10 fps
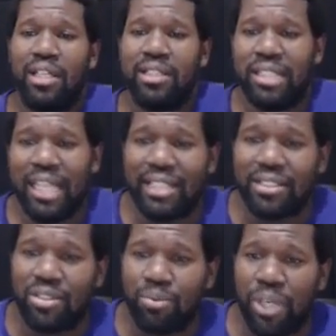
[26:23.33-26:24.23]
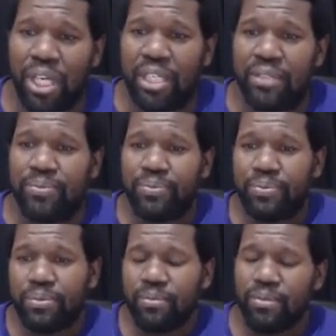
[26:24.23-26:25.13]
this is when
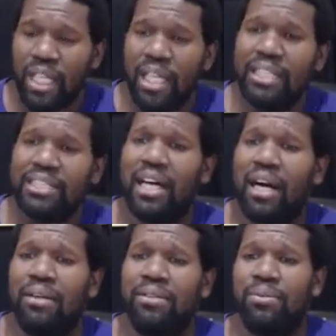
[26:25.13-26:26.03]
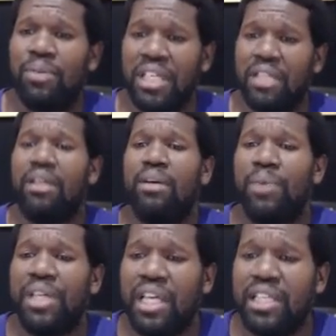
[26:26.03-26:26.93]
he started,
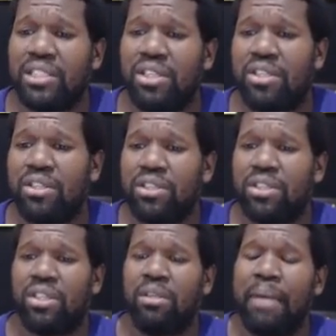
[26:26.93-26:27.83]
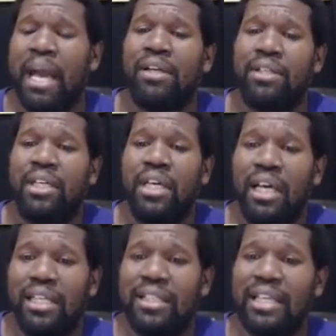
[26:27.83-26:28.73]
when he took the battle,
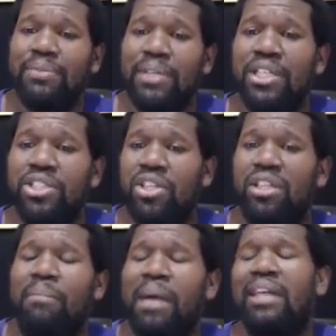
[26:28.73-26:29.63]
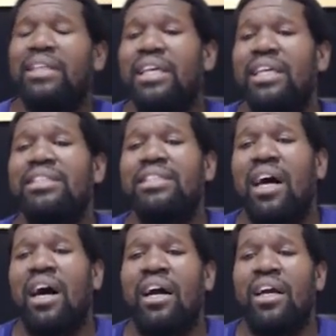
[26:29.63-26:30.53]
that's when he took the battle, then he
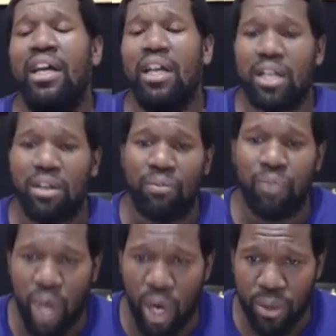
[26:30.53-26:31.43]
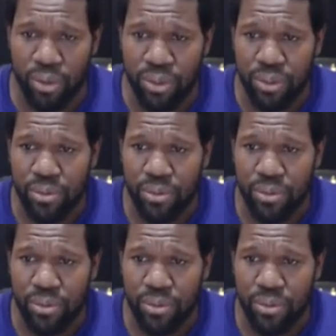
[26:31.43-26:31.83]
started converting